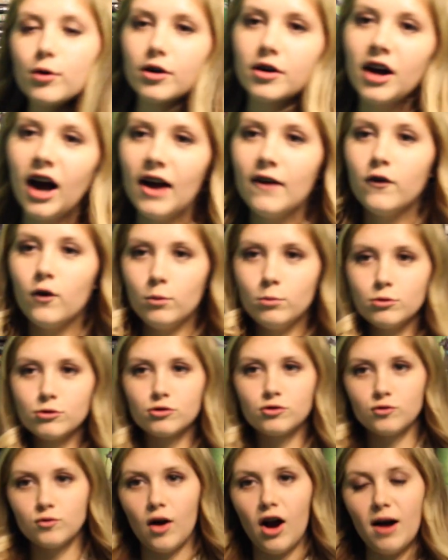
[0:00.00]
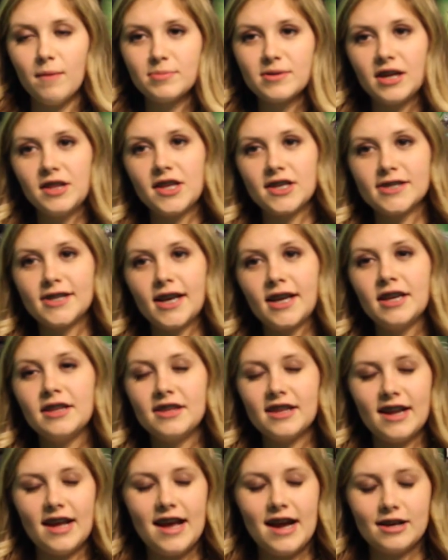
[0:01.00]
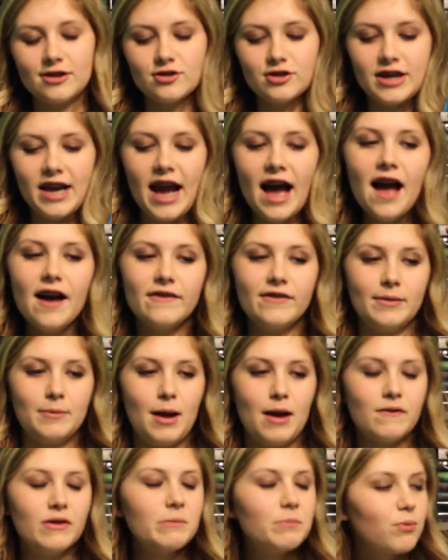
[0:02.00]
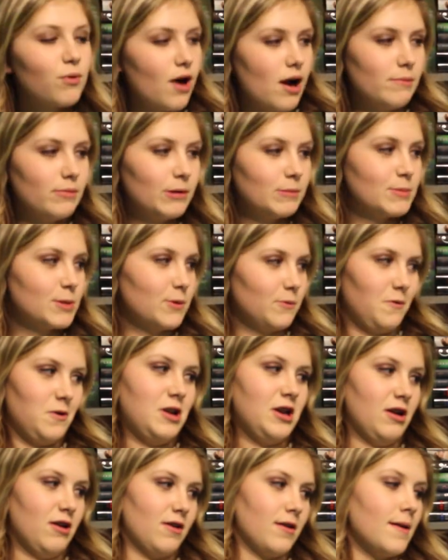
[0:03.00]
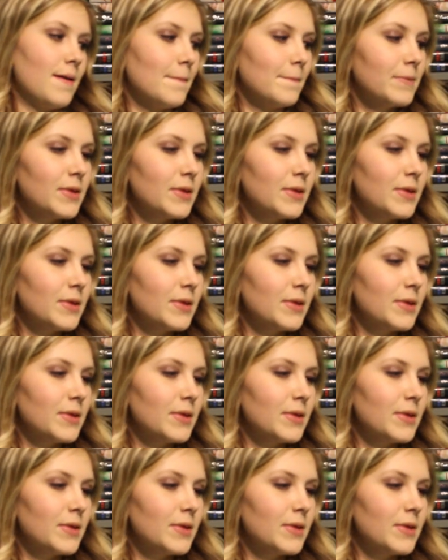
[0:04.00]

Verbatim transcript: book I've almost dropped, and the 2nd that I actually have. I'm having problems over here.